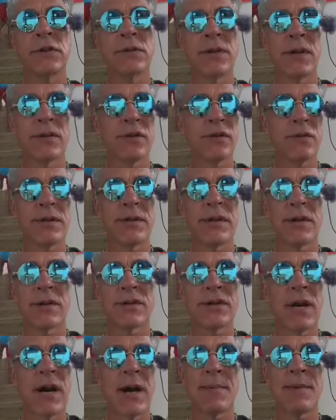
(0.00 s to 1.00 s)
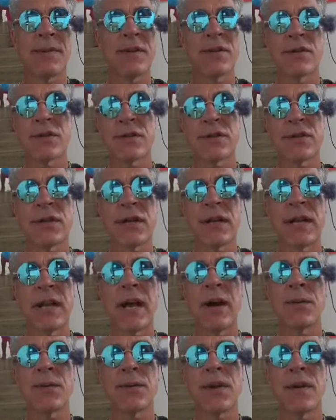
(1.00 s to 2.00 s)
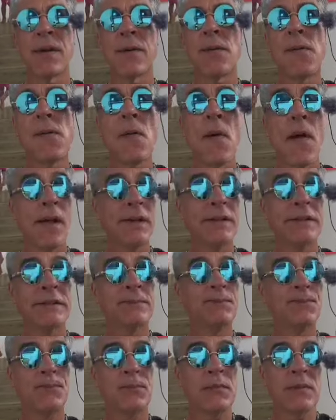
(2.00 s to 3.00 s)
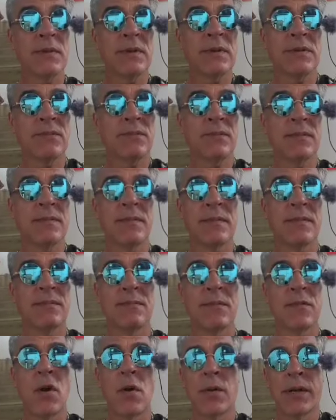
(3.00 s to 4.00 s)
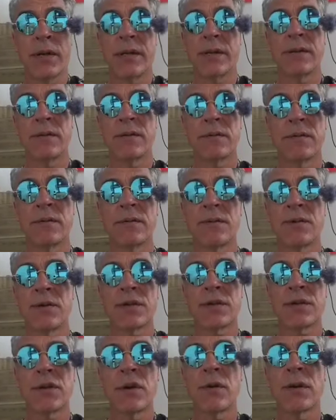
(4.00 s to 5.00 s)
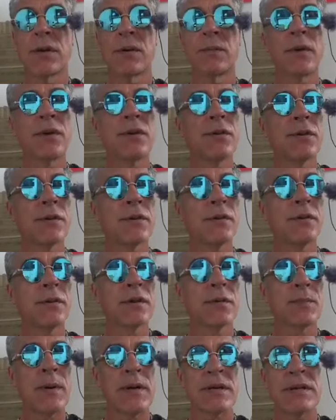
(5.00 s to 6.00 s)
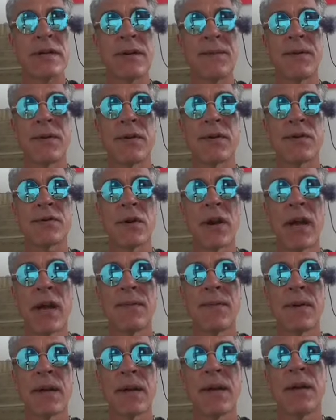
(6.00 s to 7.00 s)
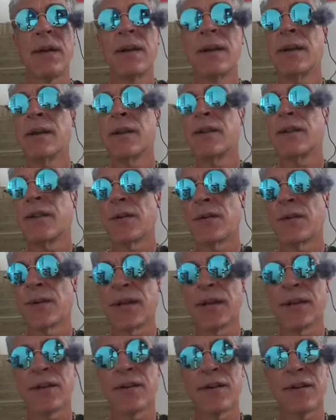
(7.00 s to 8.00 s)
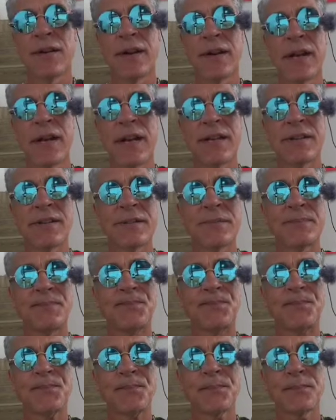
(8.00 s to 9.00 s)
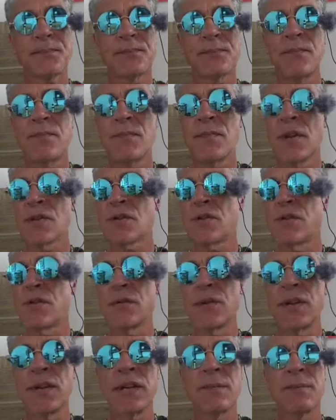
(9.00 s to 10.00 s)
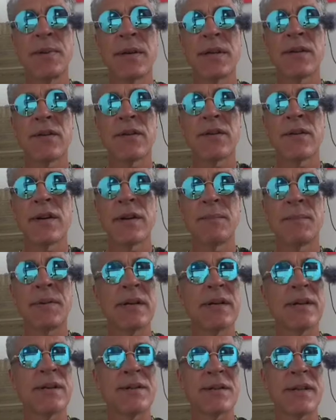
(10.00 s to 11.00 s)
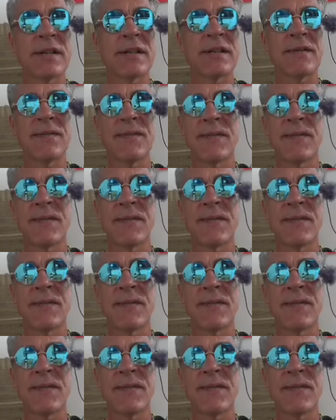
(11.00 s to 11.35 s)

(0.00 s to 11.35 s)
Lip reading: know, they're doing their job and they're just going to get out there. And know it. Just know it. Especially if you're in traffic, don't get in a hurry, guys. There's no need to be in a hurry, because that's the